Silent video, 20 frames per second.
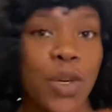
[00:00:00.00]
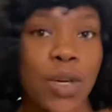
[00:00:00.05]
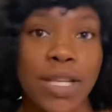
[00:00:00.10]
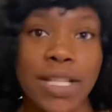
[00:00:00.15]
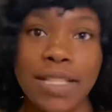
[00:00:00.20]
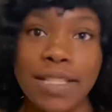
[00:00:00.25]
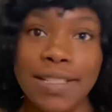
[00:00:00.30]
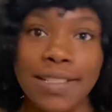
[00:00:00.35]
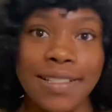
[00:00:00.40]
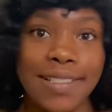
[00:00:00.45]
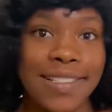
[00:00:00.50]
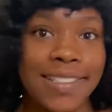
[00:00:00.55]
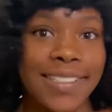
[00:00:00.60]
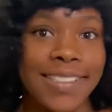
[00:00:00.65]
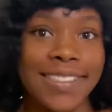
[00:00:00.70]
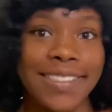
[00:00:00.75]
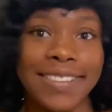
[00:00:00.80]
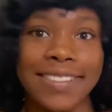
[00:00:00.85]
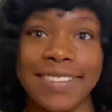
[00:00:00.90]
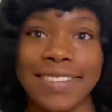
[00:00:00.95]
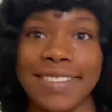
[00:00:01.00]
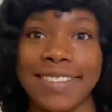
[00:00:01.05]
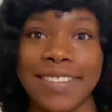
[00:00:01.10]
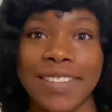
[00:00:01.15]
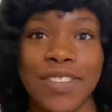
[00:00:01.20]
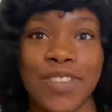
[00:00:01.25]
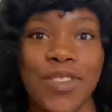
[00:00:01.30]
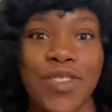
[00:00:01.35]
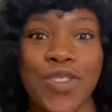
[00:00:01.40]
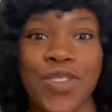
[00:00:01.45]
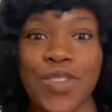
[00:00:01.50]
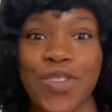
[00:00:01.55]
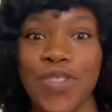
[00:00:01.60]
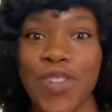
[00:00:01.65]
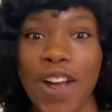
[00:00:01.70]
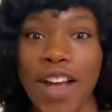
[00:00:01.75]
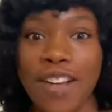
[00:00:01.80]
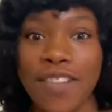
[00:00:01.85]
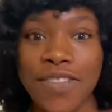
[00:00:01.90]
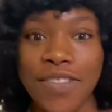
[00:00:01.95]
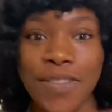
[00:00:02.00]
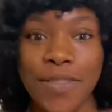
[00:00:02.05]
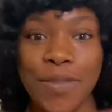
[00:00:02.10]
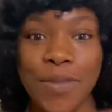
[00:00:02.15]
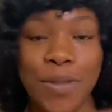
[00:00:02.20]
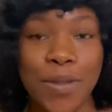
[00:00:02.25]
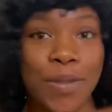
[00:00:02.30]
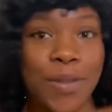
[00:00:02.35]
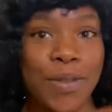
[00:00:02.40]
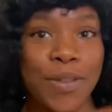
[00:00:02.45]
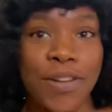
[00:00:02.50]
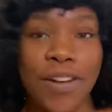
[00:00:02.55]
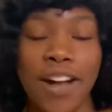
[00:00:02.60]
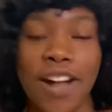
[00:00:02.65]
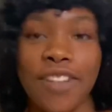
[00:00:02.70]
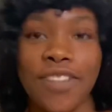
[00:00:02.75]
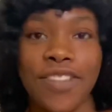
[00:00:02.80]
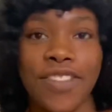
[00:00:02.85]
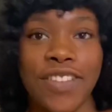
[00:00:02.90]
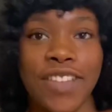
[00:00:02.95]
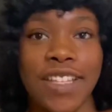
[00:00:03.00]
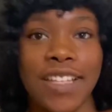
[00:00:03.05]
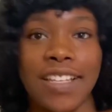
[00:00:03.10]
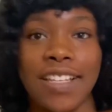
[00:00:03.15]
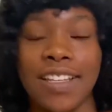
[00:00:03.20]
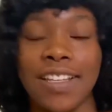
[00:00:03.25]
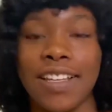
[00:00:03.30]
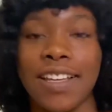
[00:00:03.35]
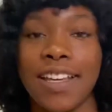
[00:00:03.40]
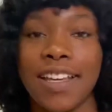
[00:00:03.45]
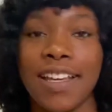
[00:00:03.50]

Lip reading: editing, travel photography,